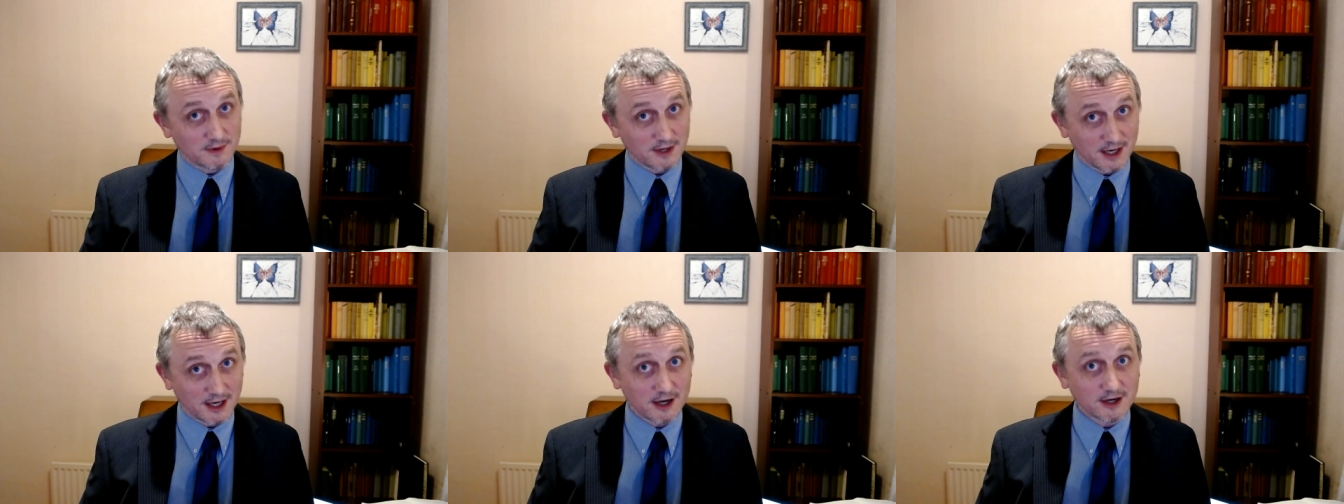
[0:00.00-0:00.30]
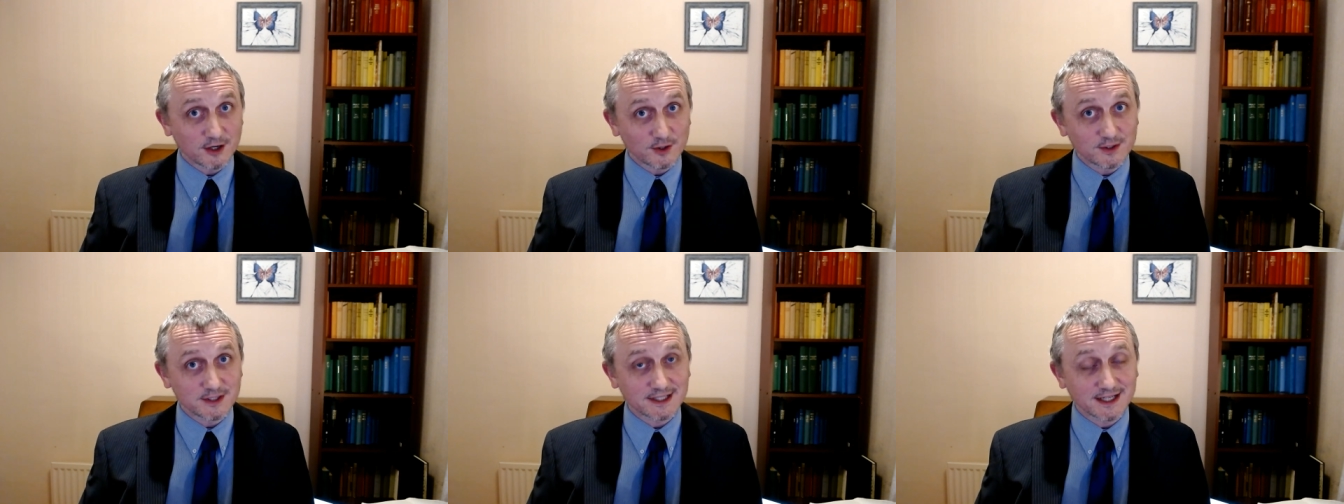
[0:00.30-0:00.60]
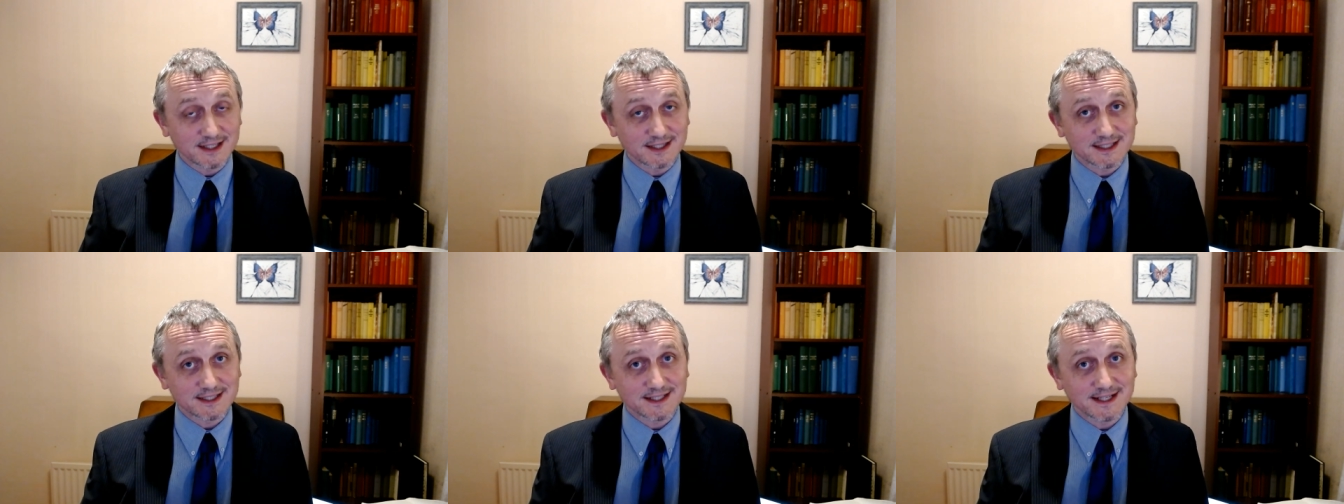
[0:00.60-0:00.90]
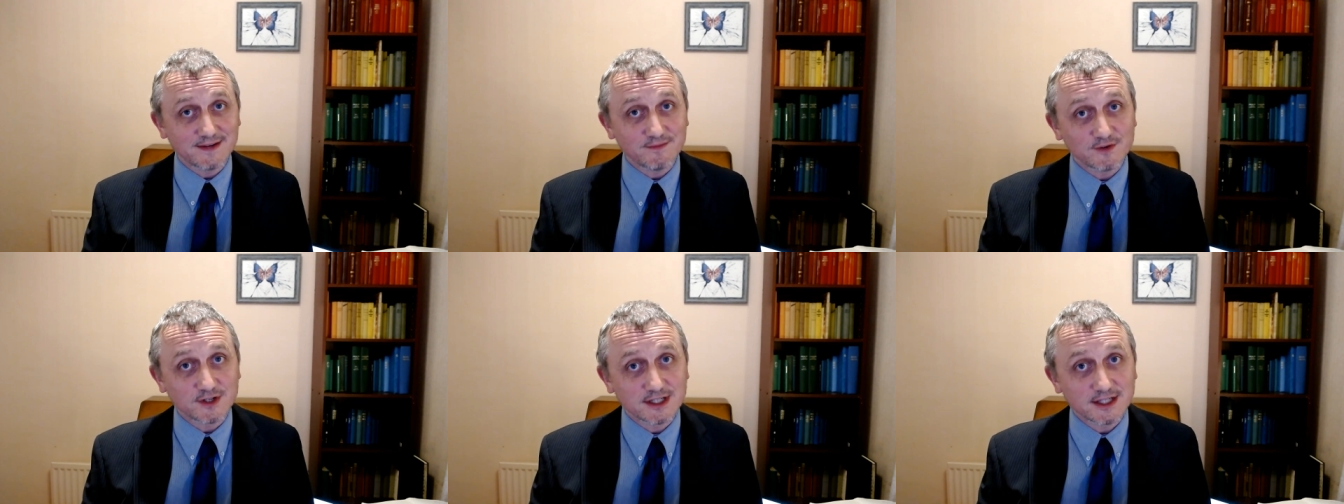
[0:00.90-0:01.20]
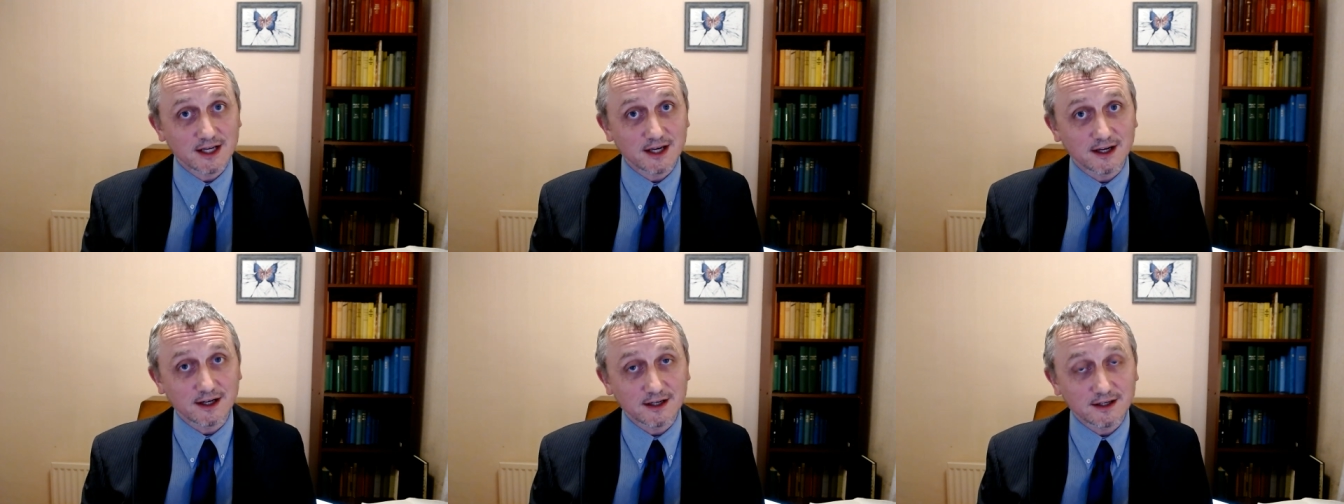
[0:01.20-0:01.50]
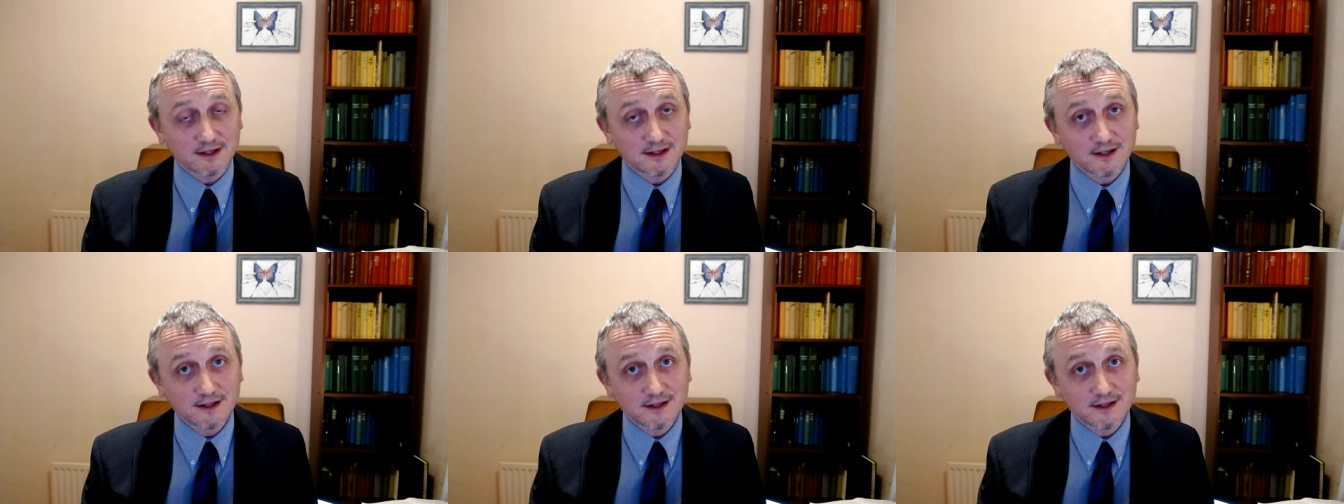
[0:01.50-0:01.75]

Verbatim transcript: I'd always get the same return.